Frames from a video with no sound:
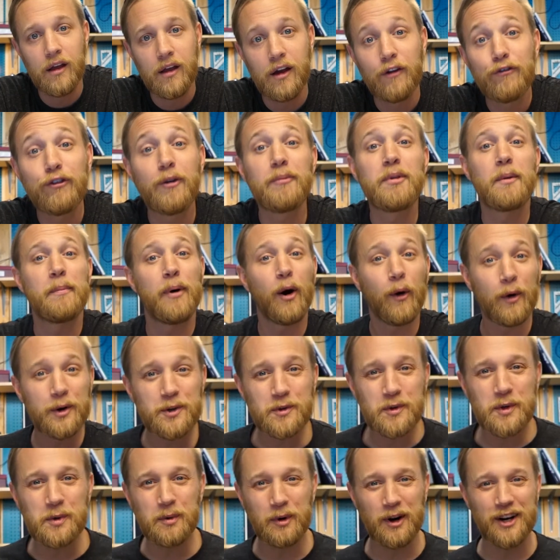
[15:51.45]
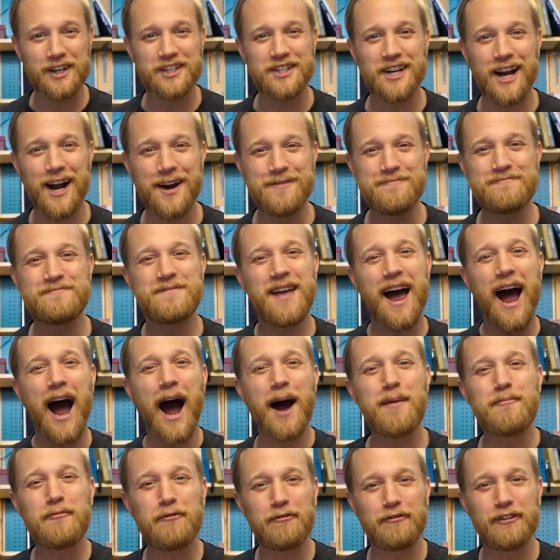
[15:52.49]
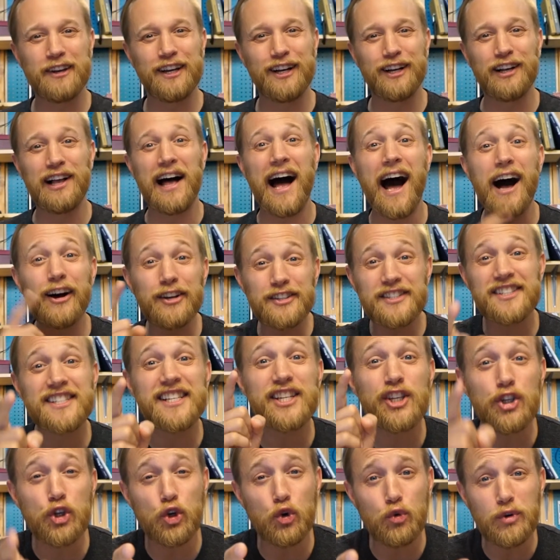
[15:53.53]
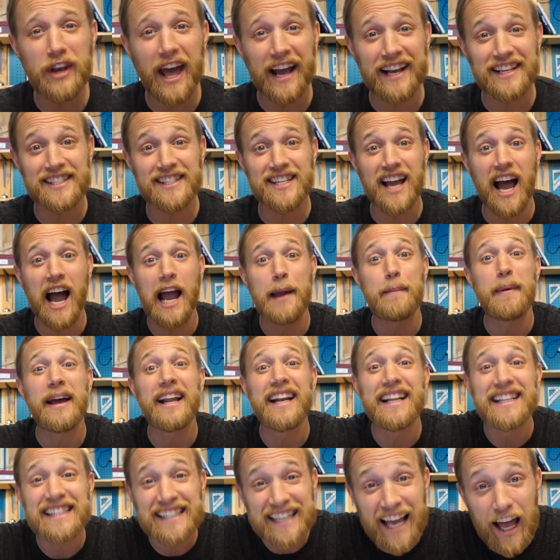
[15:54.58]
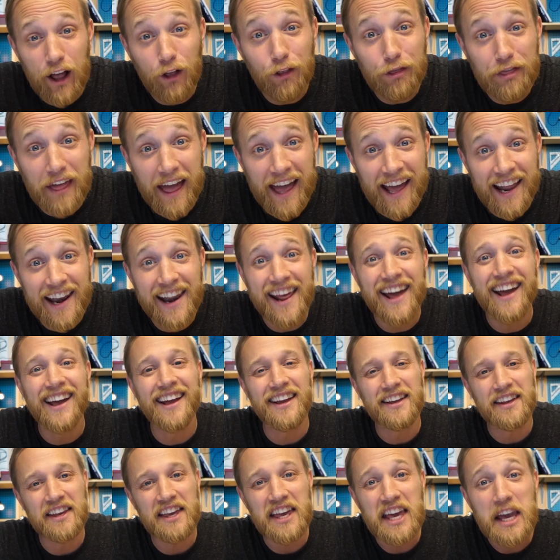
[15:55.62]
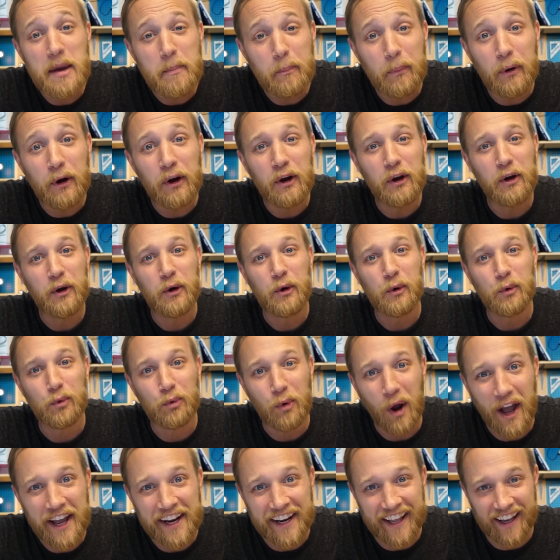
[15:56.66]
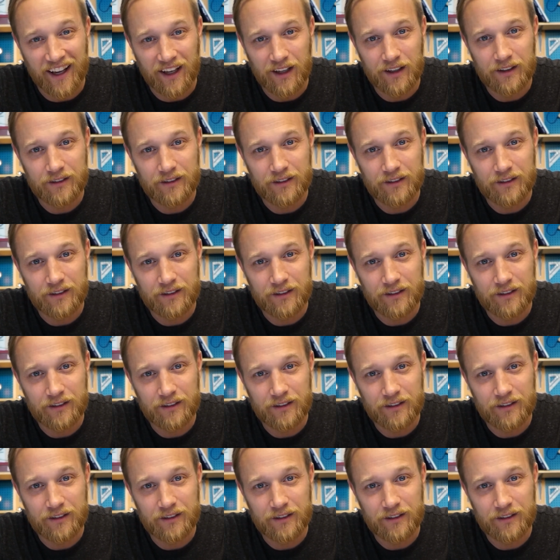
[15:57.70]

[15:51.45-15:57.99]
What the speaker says: From the Poetry Workshop, I'm Phil. I'll see you next time, and until then, keep writing.